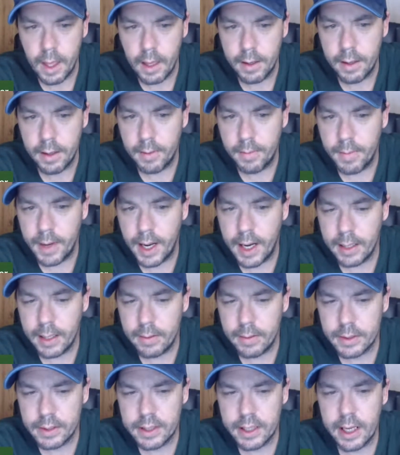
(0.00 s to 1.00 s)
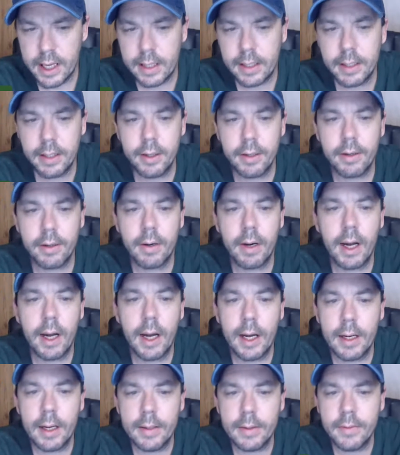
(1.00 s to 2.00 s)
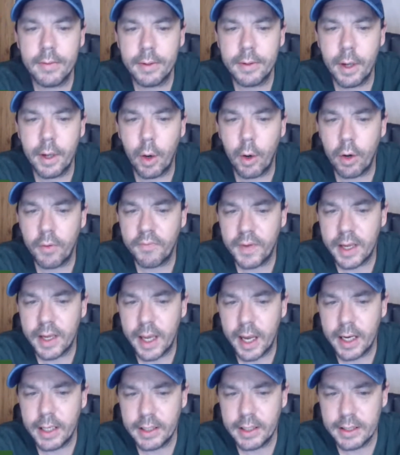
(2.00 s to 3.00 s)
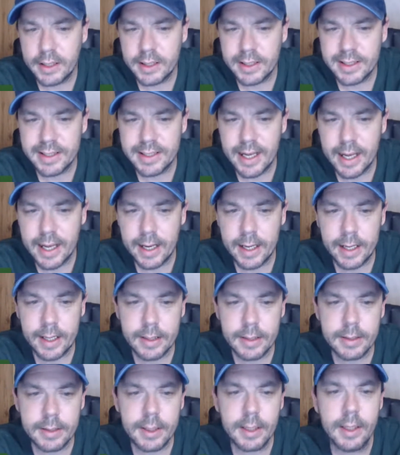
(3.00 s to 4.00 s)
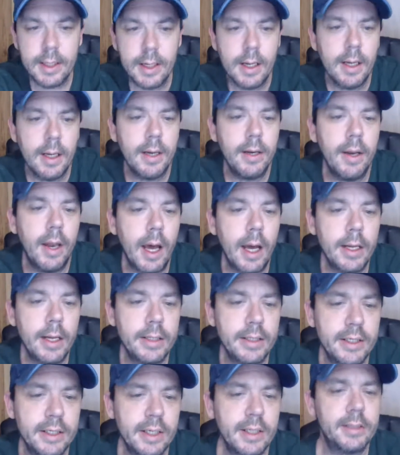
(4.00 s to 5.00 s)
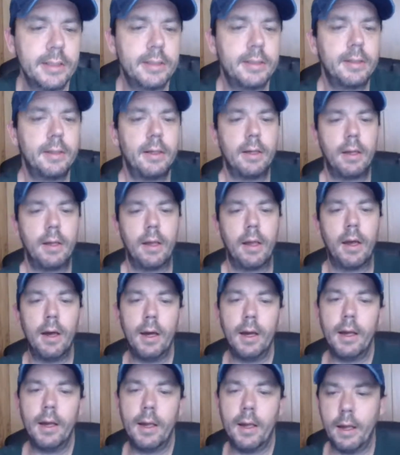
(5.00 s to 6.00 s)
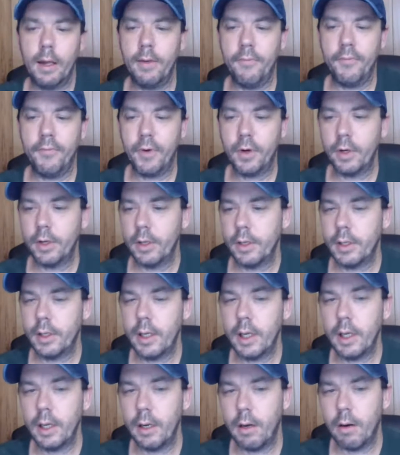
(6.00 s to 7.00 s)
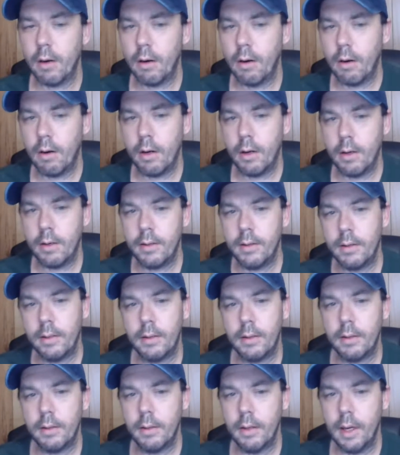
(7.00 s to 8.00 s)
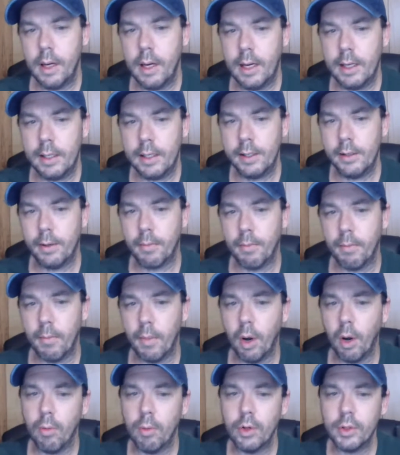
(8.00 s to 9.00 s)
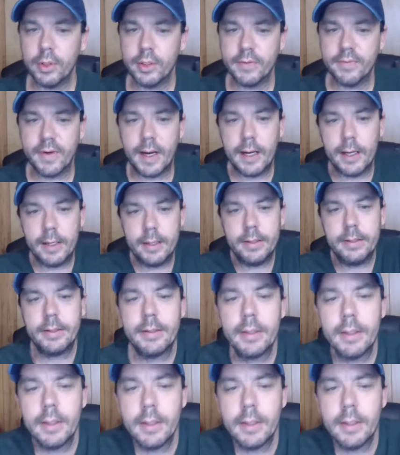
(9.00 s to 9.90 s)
you might check your notification settings, not just if you're looking on your mobile device.